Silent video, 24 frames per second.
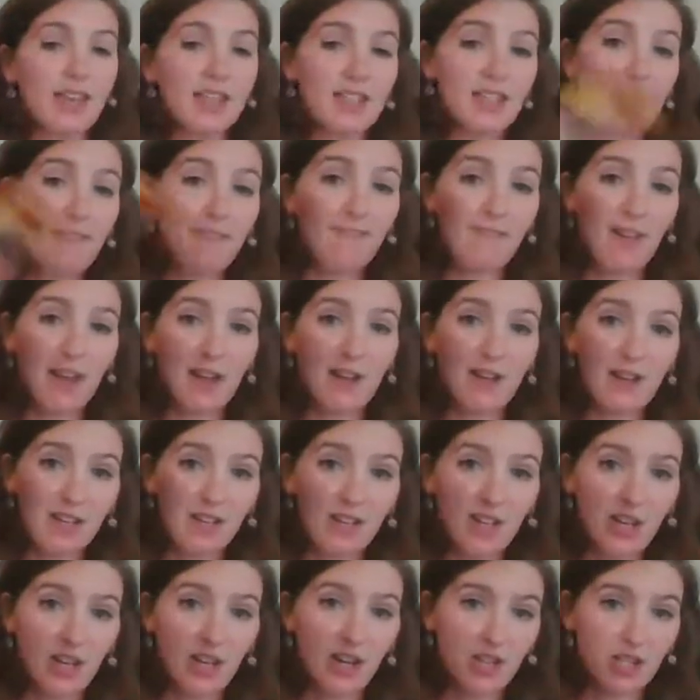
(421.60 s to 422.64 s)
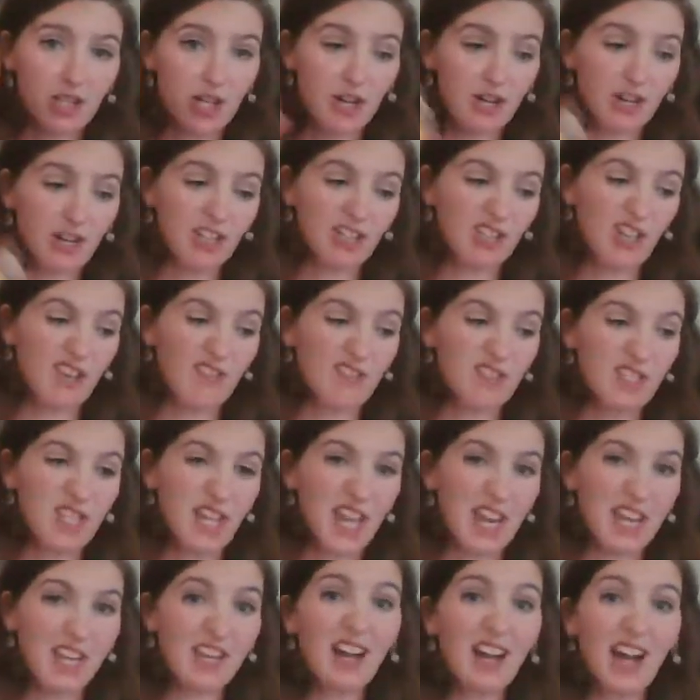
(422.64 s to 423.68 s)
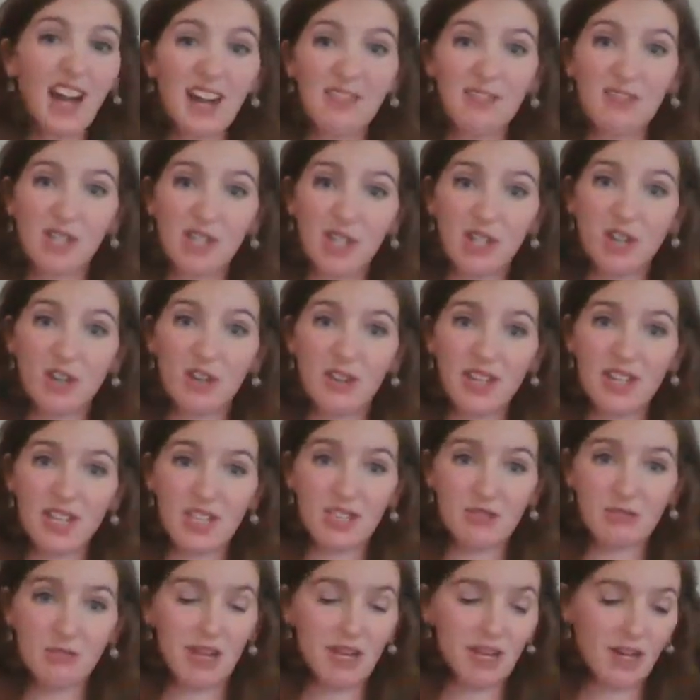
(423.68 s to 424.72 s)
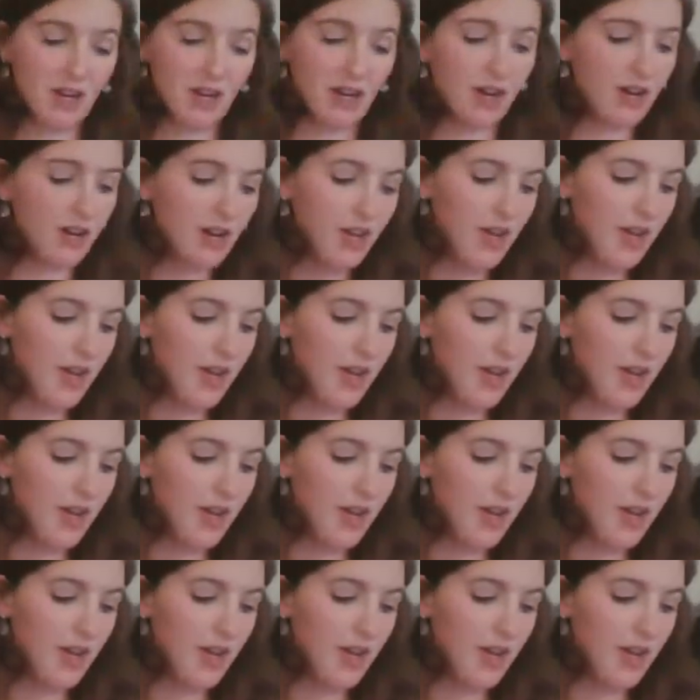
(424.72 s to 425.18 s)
is a very good alternative to any kind of sugary sweetener.